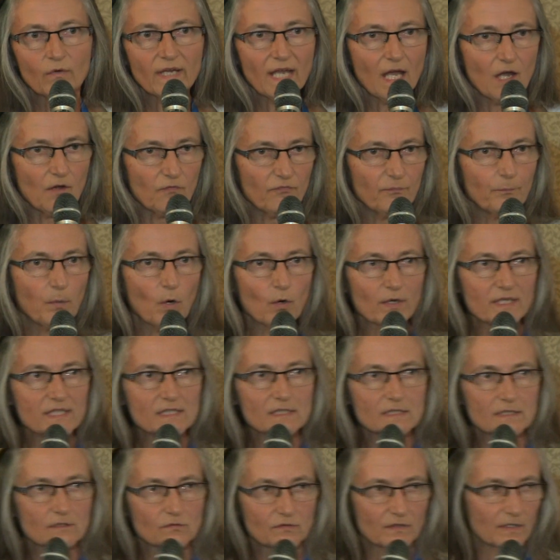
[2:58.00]
We have
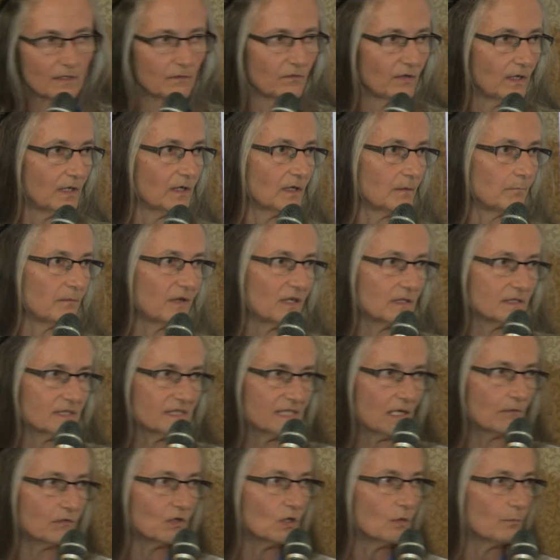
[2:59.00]

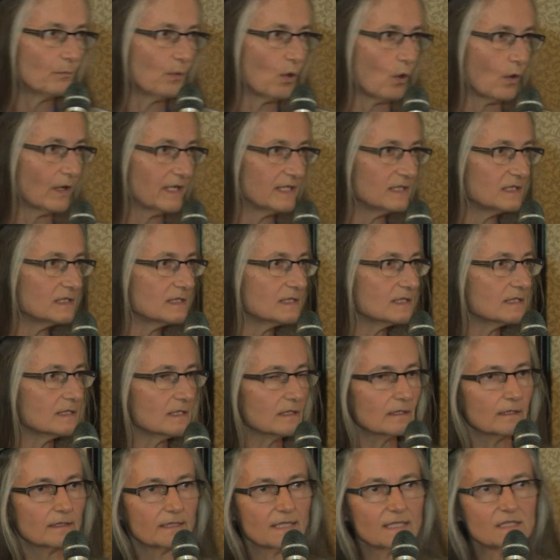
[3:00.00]
several
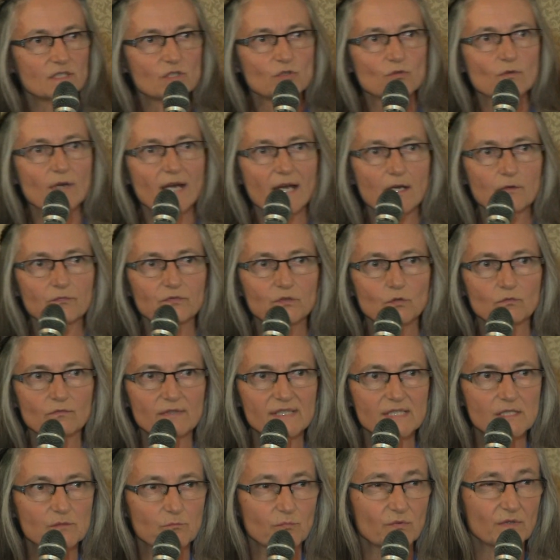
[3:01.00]
points that you have to
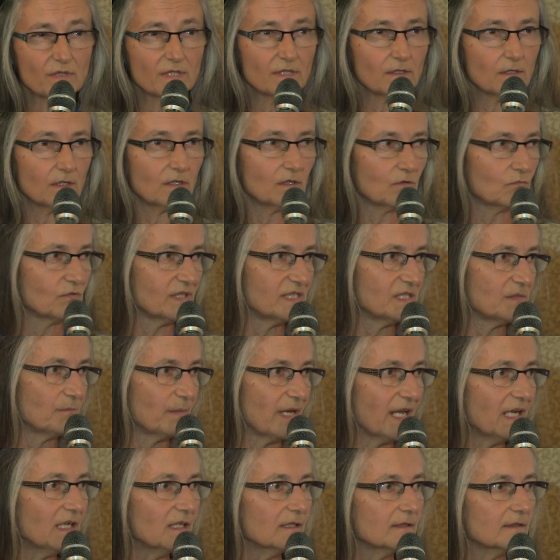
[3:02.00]

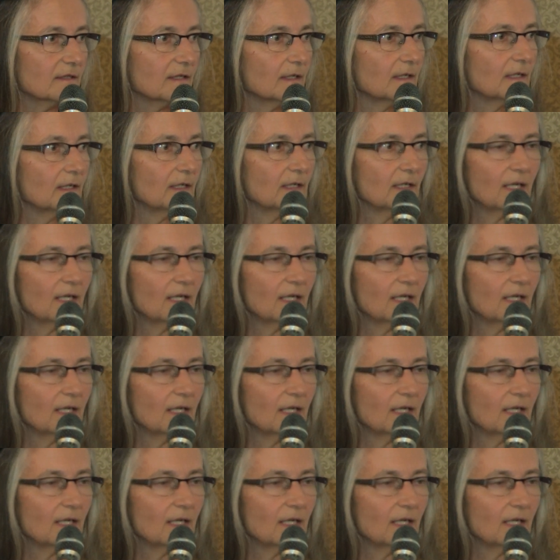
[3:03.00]
respect.